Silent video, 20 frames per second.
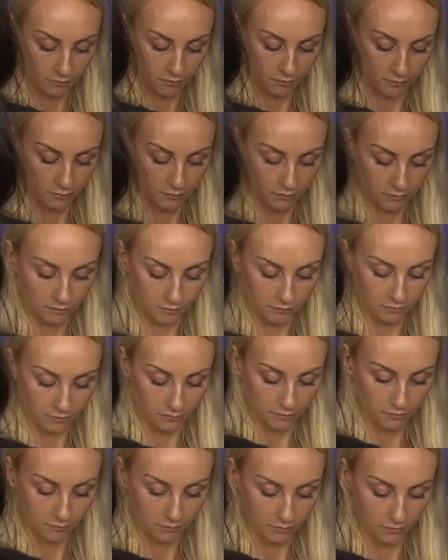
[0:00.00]

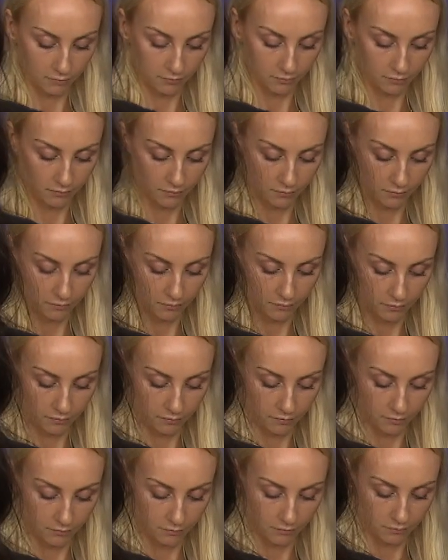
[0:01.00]

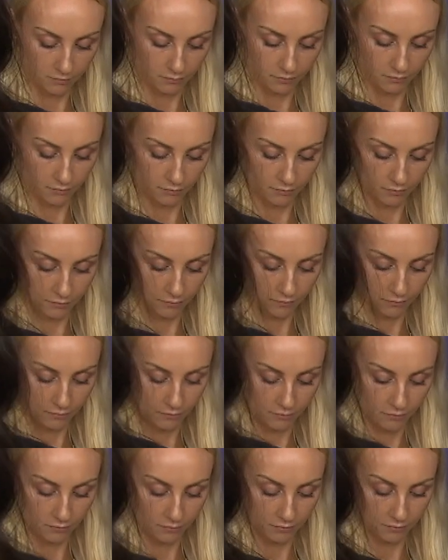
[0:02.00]

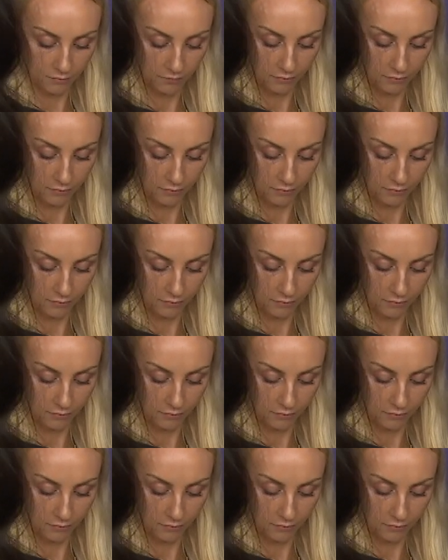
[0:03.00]
No words are spoken by the person on screen.